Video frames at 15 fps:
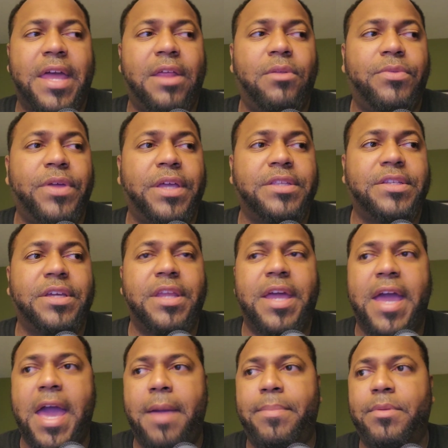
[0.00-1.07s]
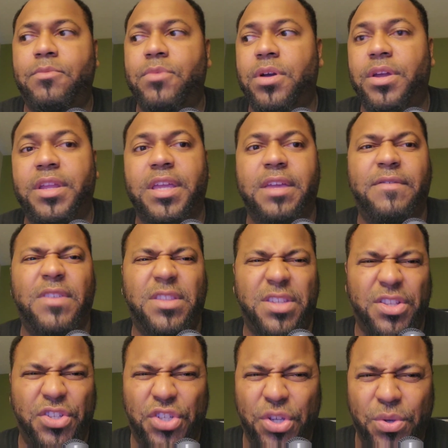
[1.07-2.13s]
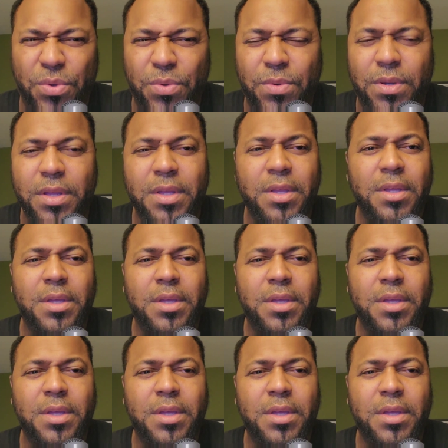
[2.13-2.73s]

I don't think it's going to happen. We're going to give you to June.